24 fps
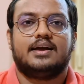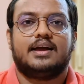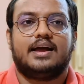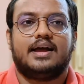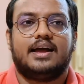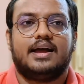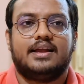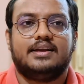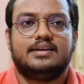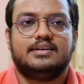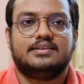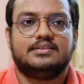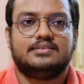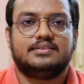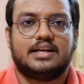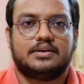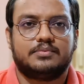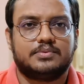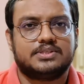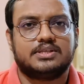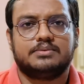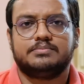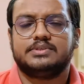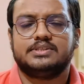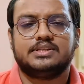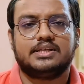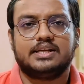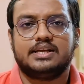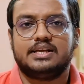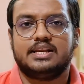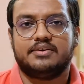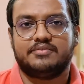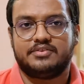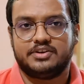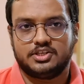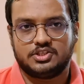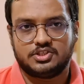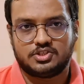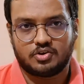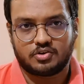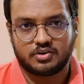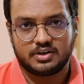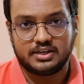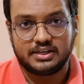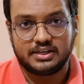And that was something that I leveraged on